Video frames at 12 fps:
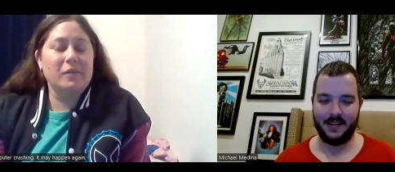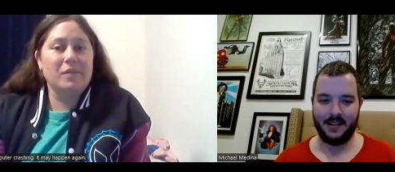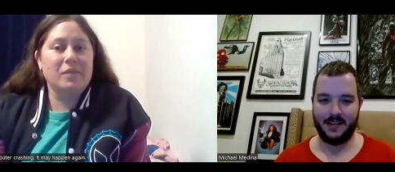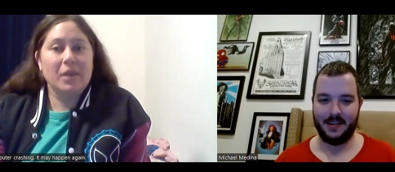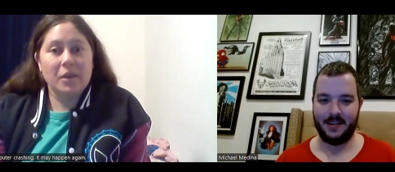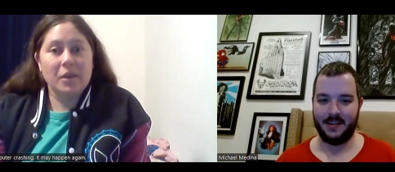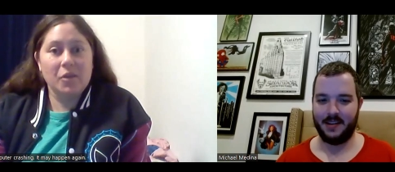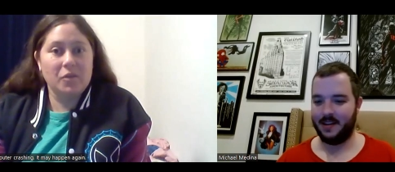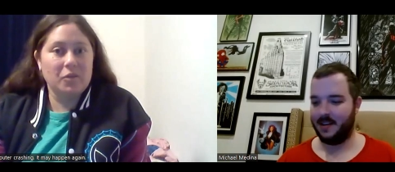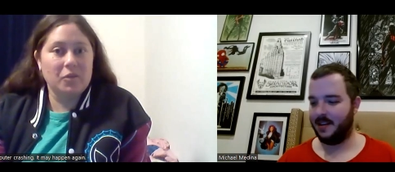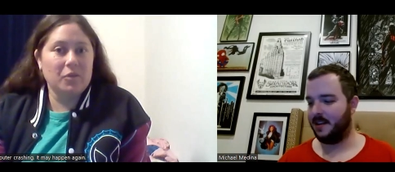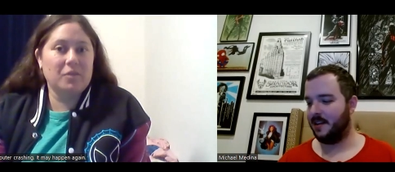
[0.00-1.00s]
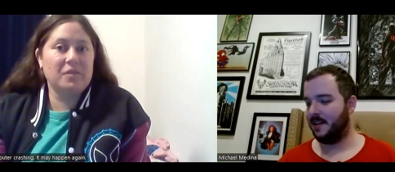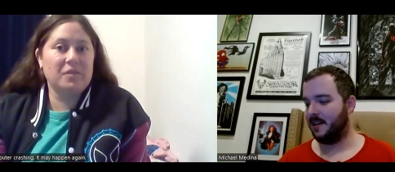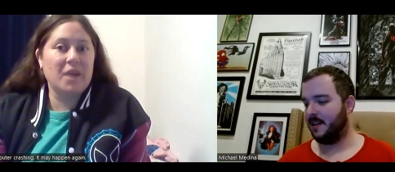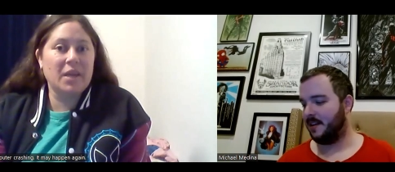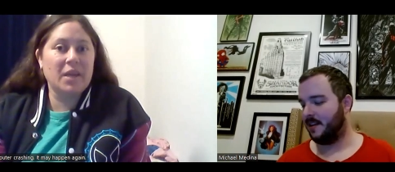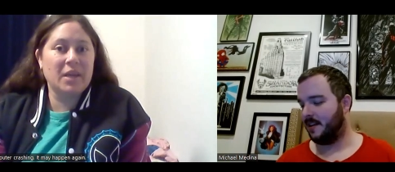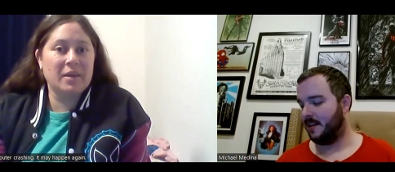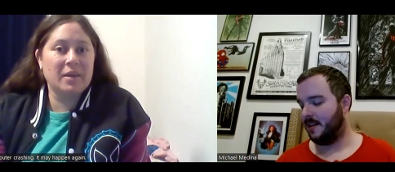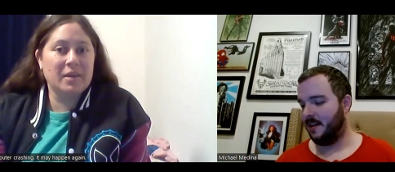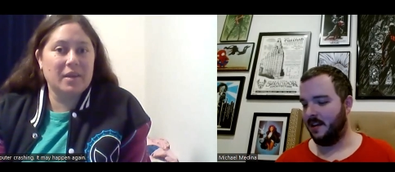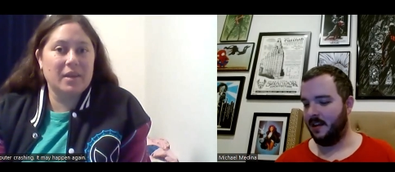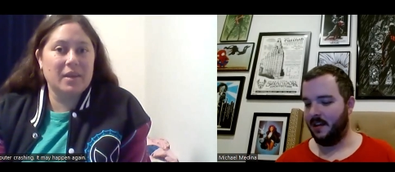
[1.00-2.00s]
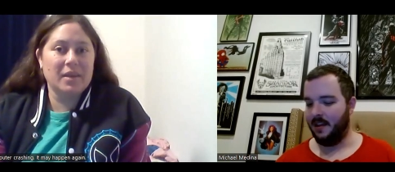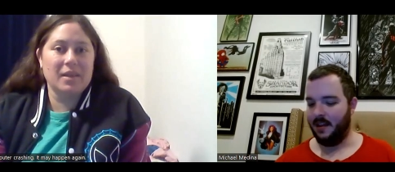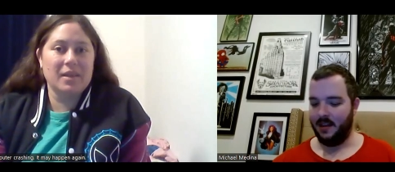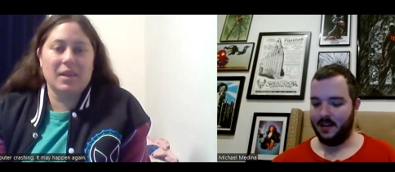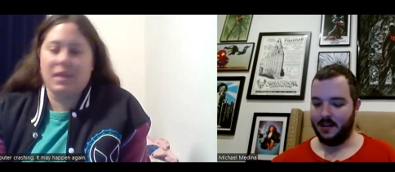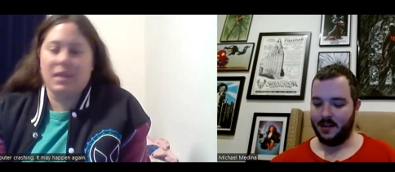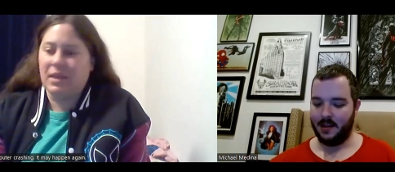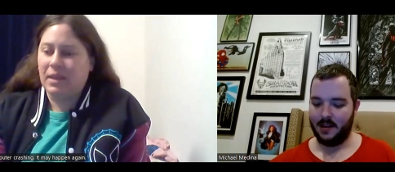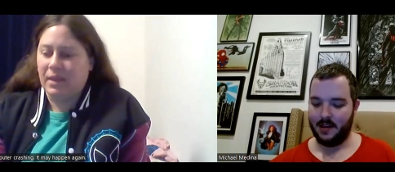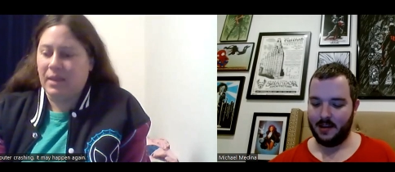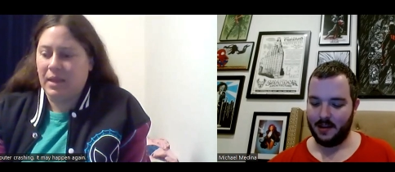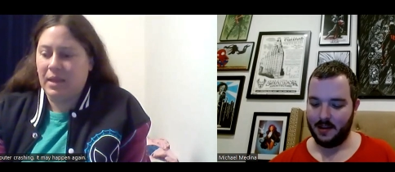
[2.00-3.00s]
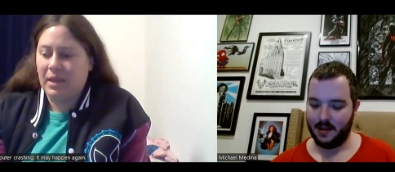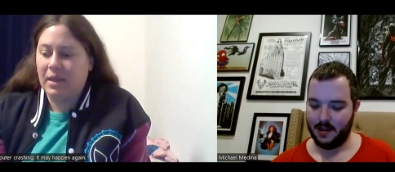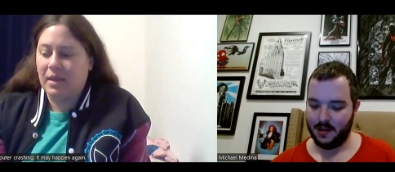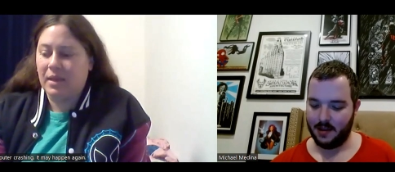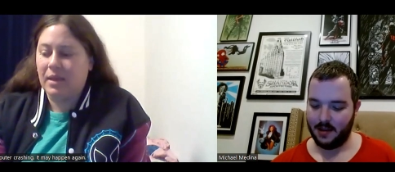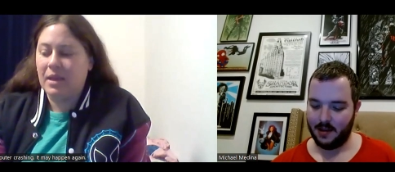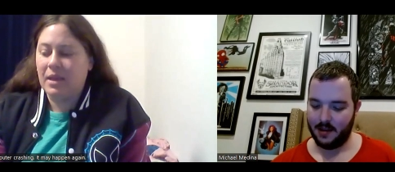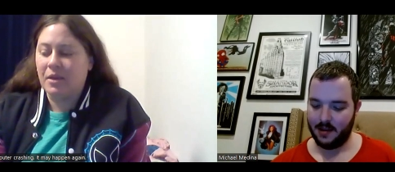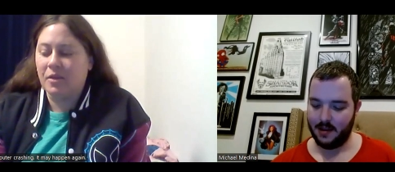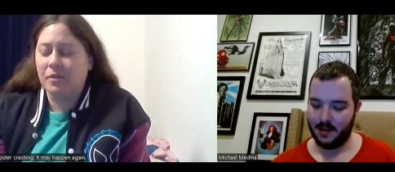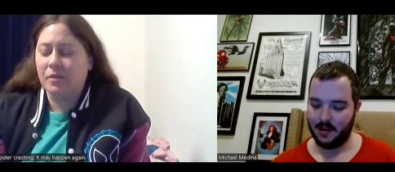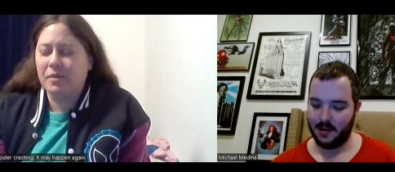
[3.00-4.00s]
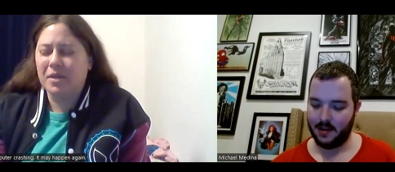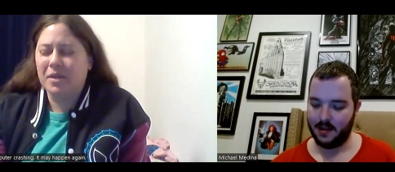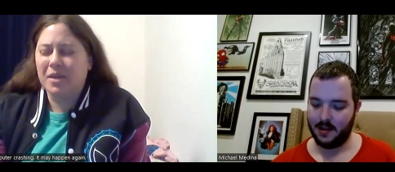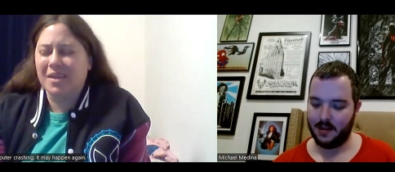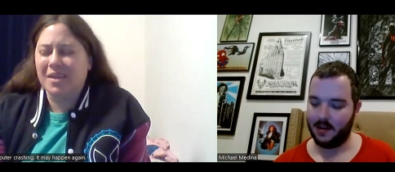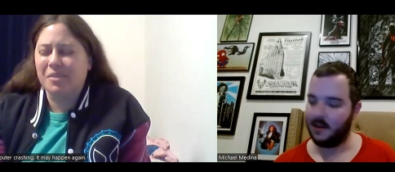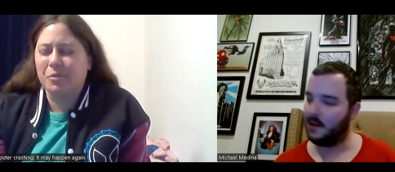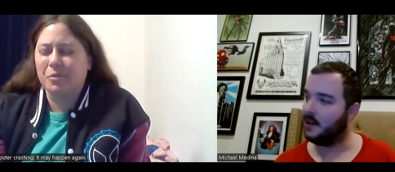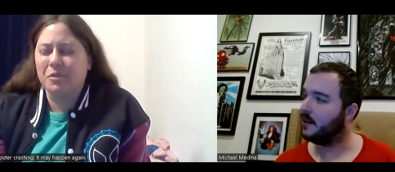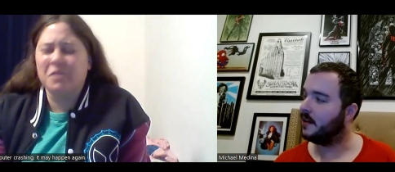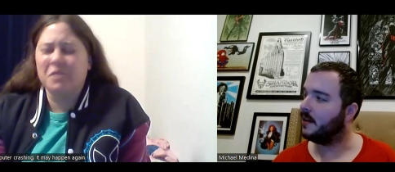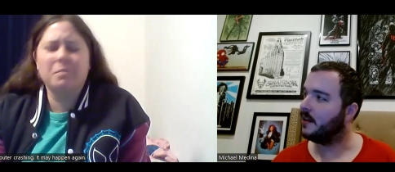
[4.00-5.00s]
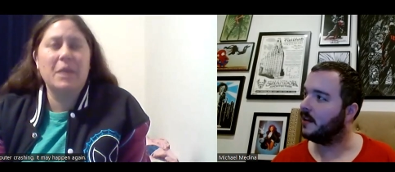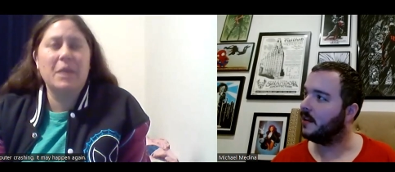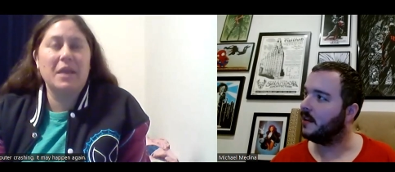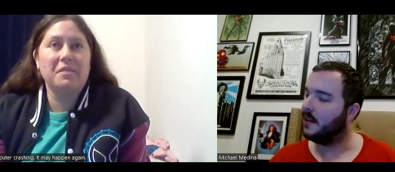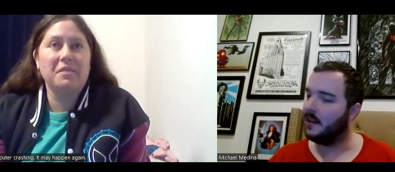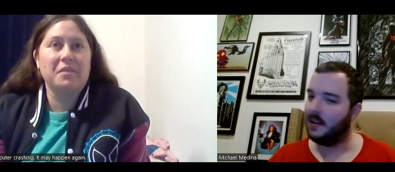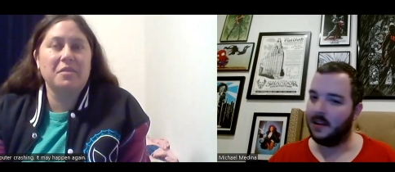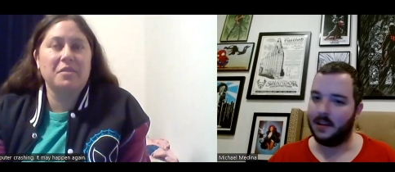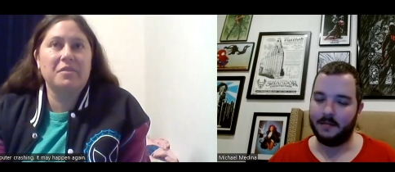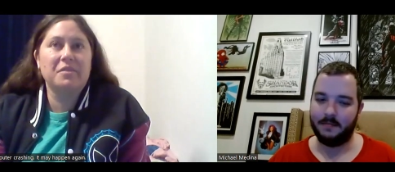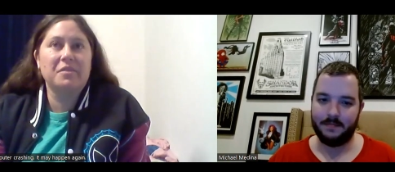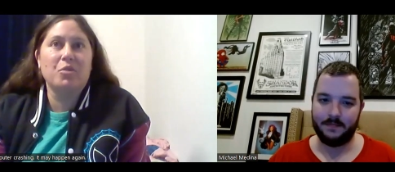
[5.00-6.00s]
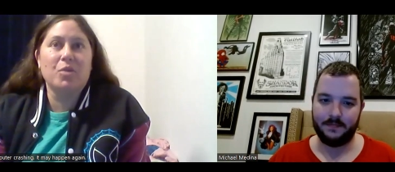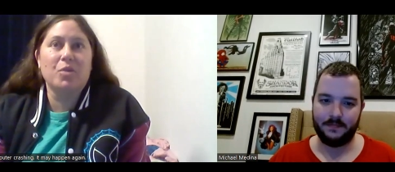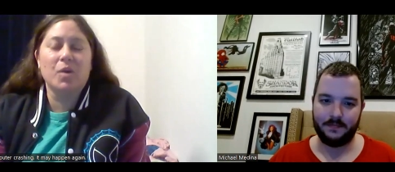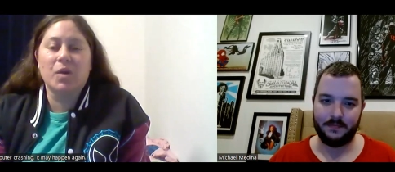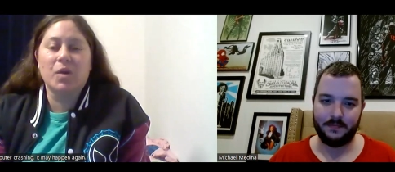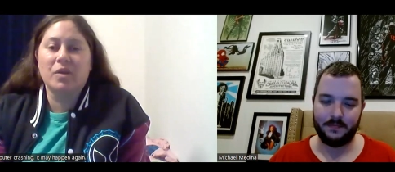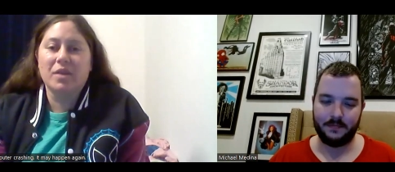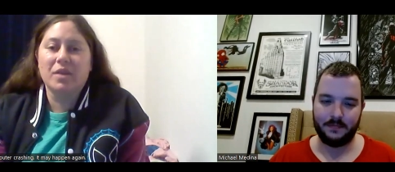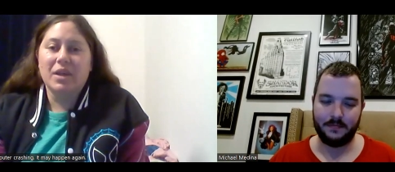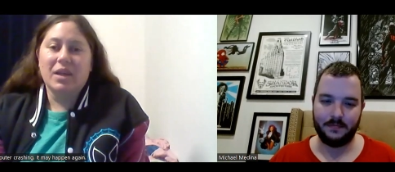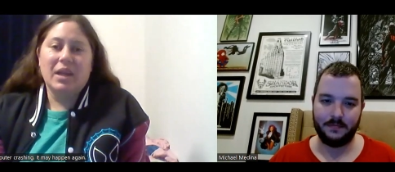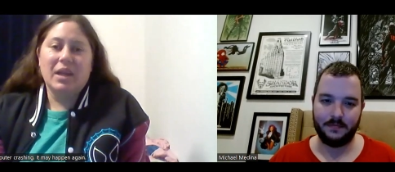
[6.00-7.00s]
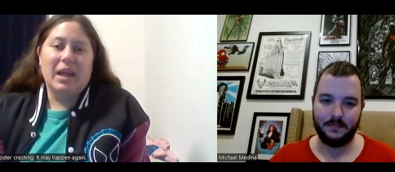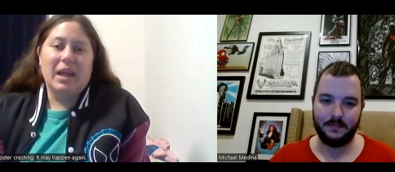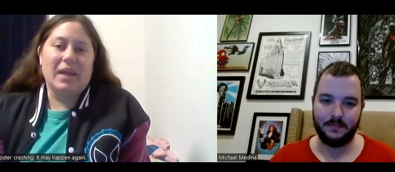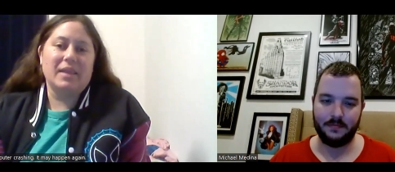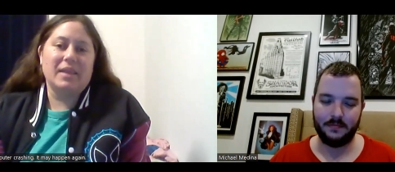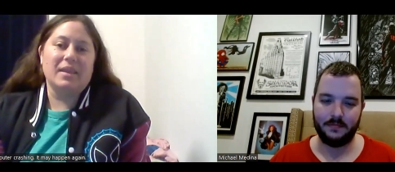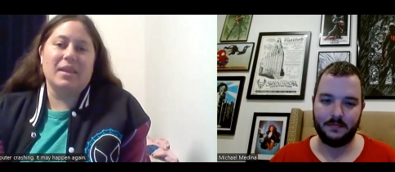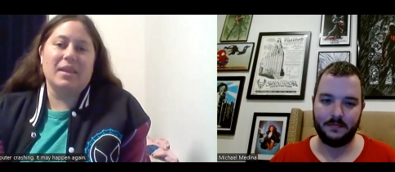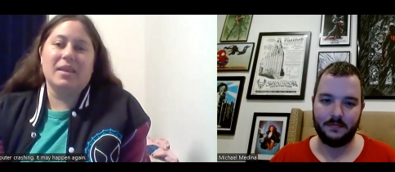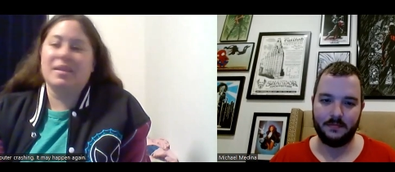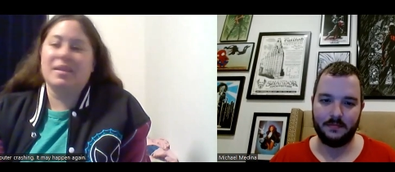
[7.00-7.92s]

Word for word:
Speaker 1: It is stunning. It it, it is expertly paced and scored. It, it,